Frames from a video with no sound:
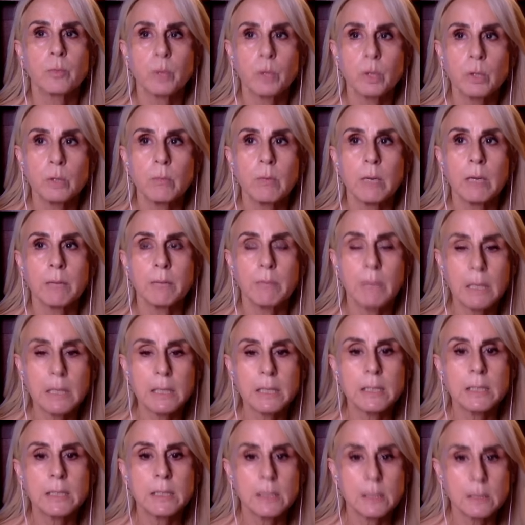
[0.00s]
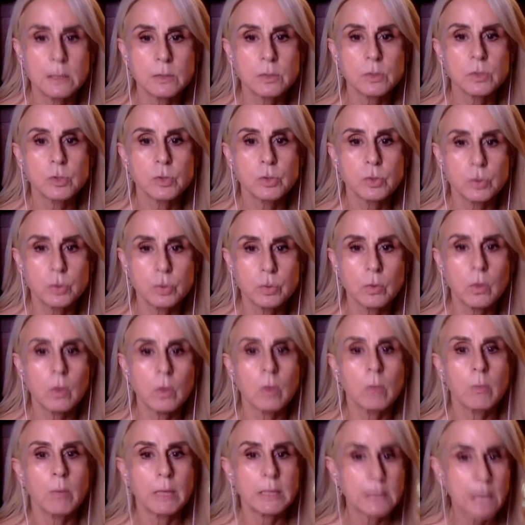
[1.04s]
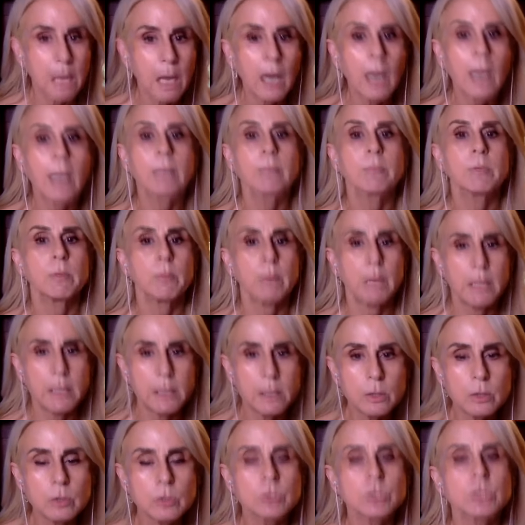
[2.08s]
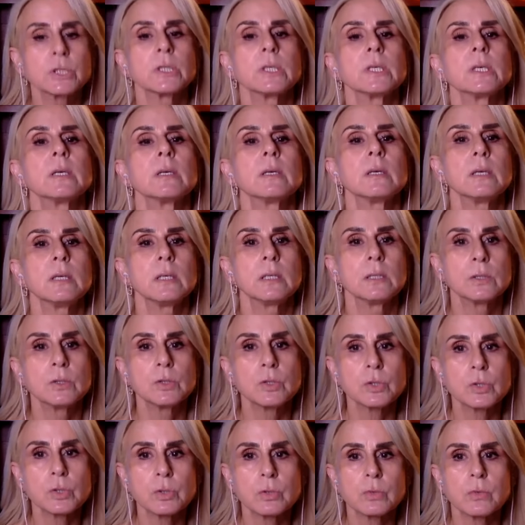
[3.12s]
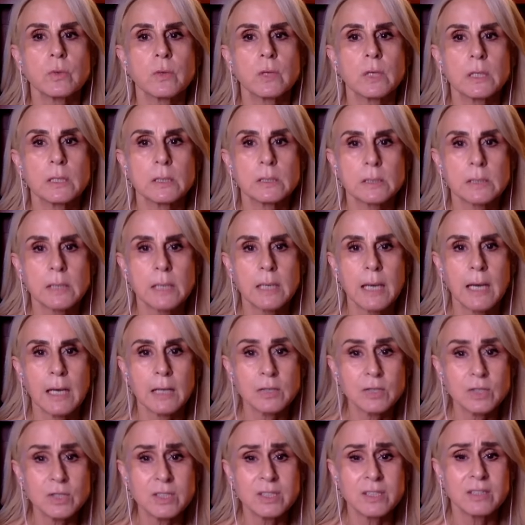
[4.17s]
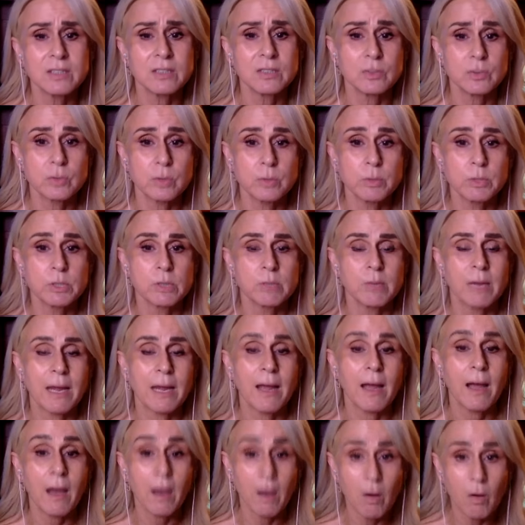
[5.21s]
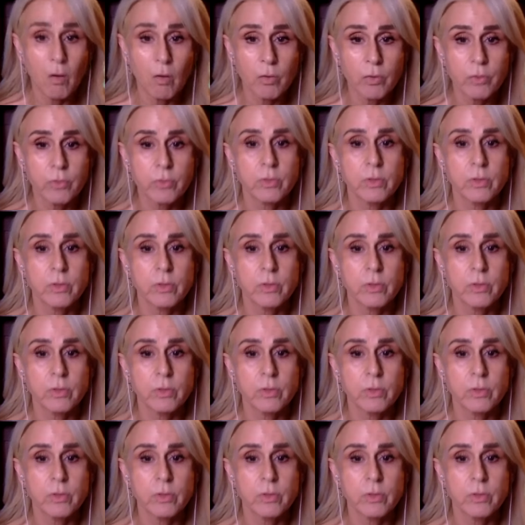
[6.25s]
put my money into, or my time and my energy into, things that actually contribute to my health.